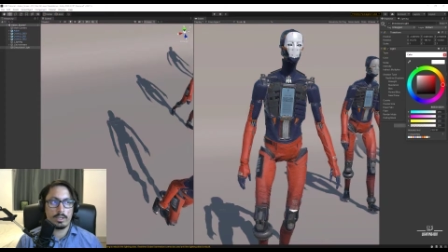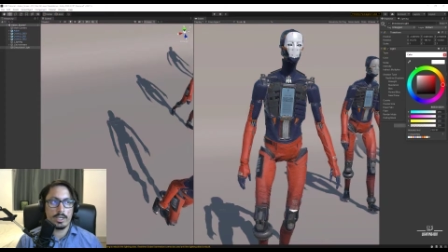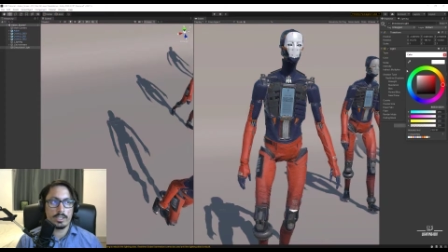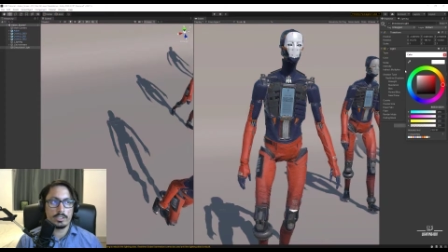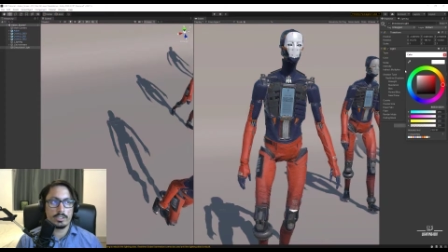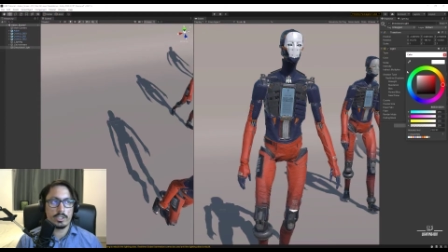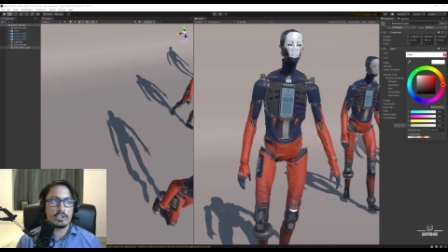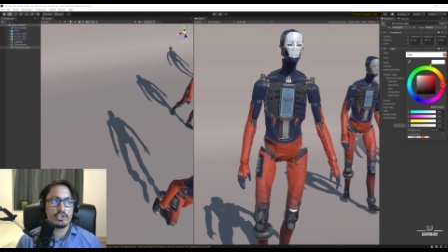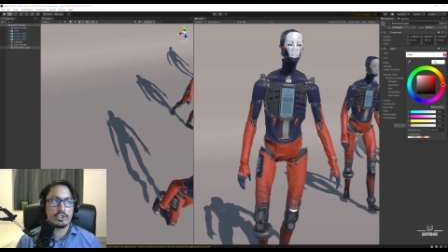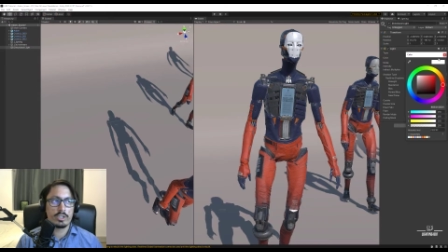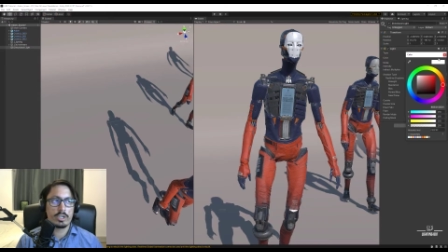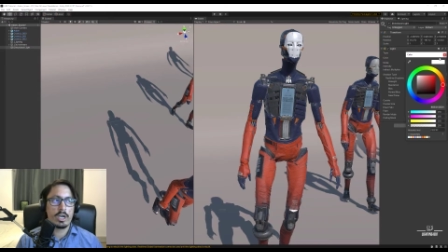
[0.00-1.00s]
as
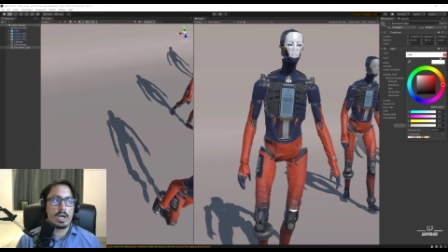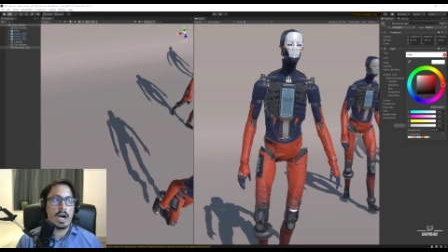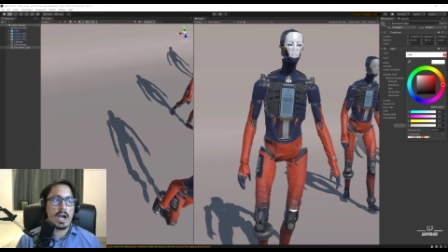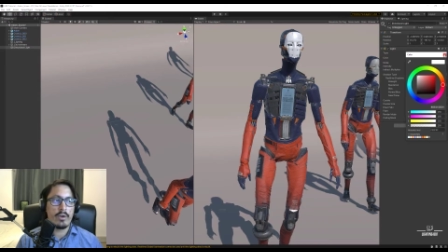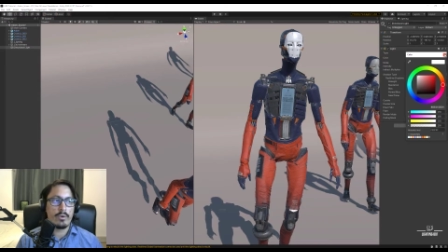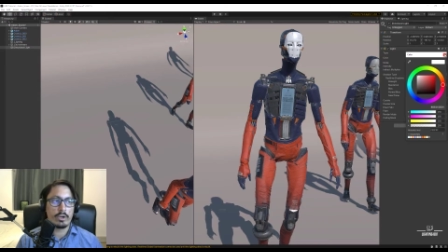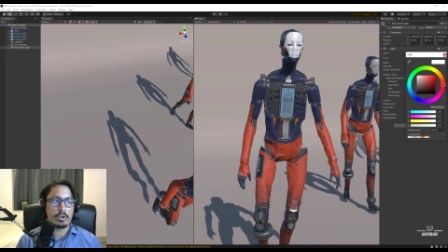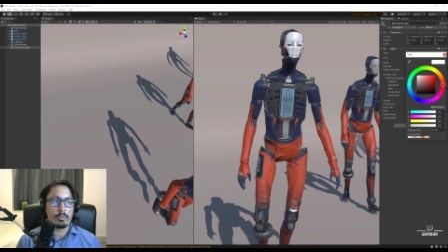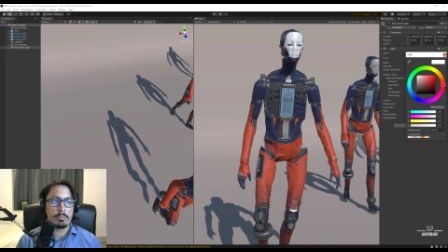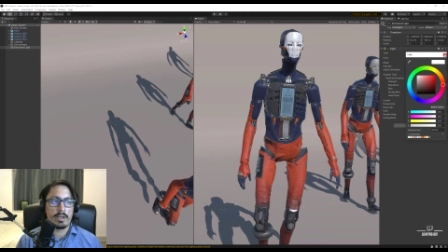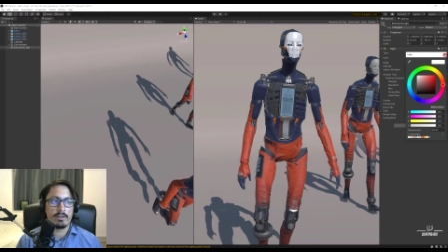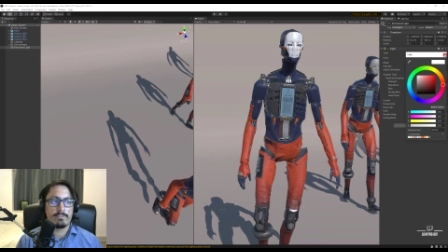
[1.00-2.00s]
such. I
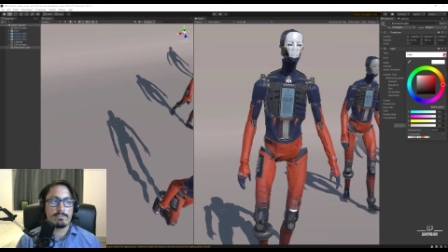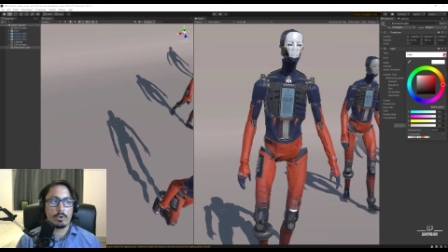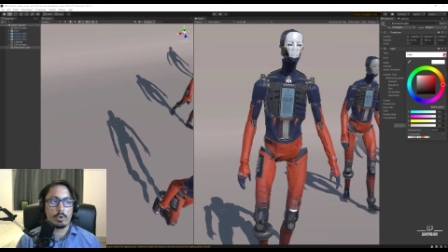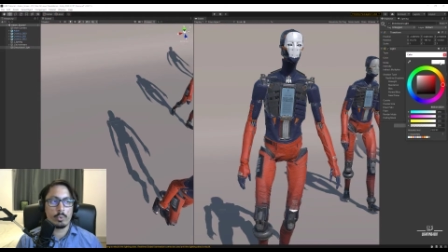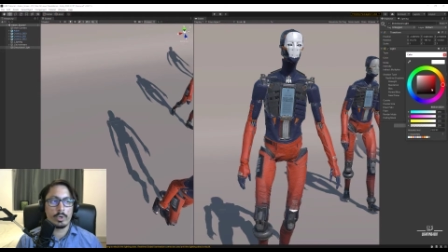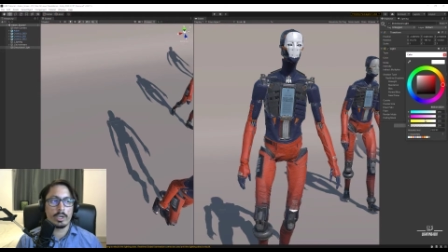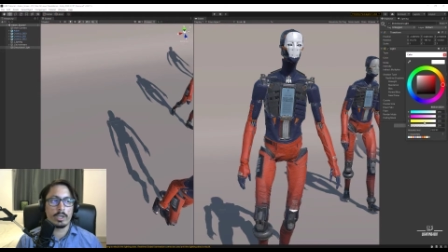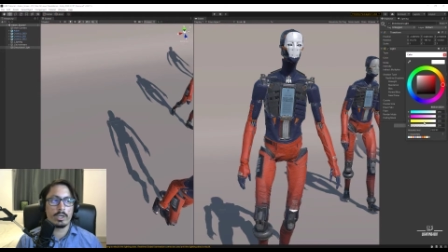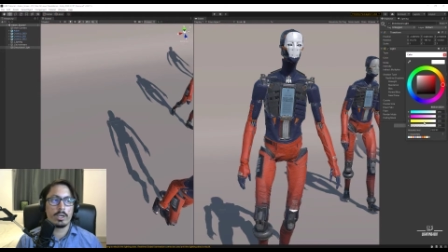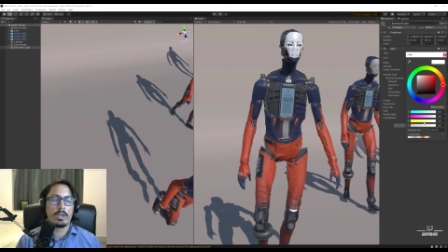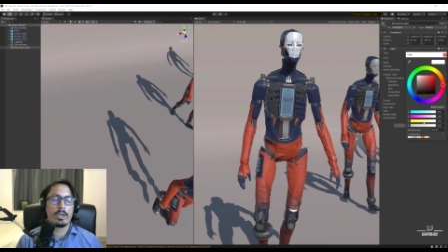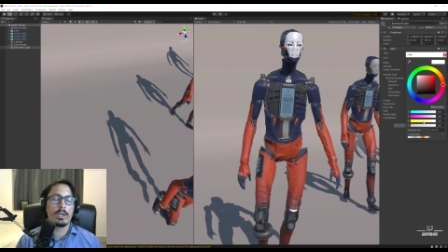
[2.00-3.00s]
recommend following
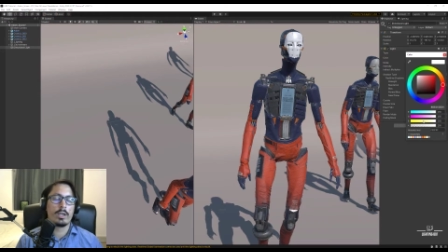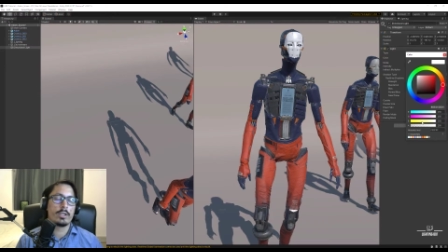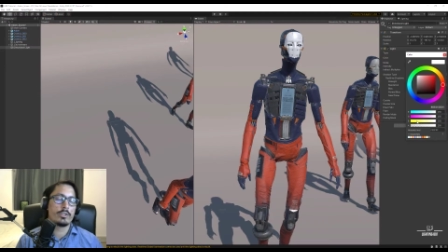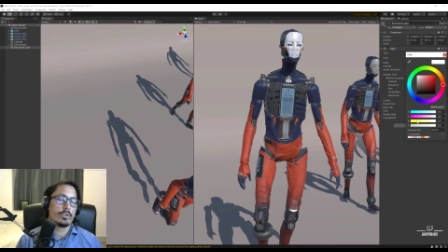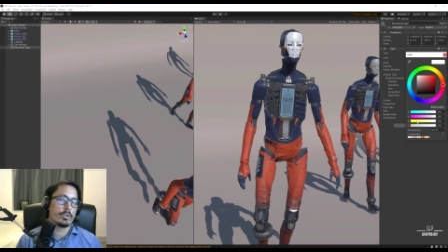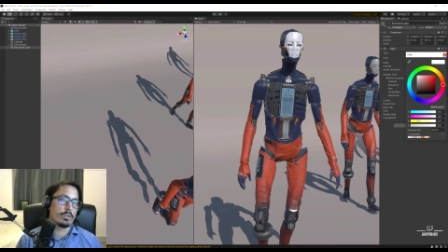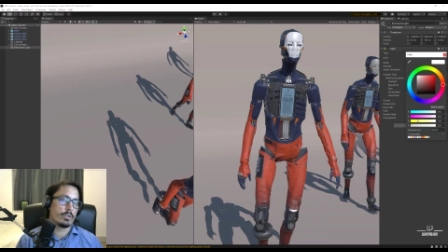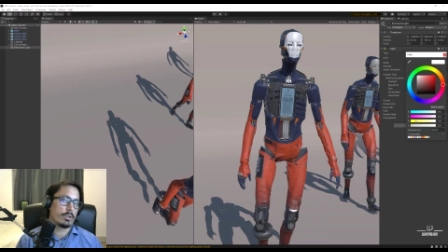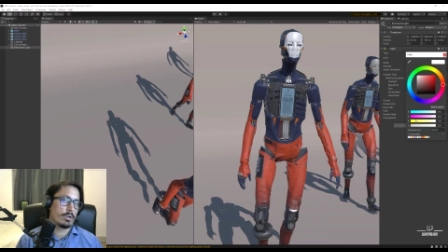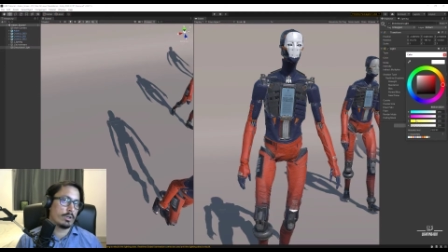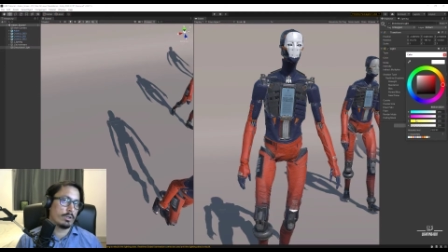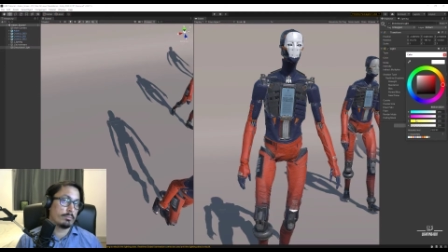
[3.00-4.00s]
certain
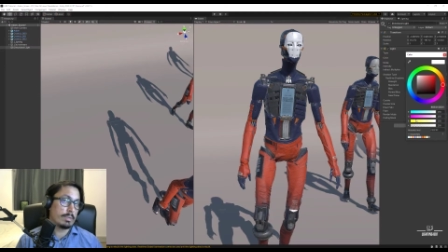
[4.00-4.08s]
color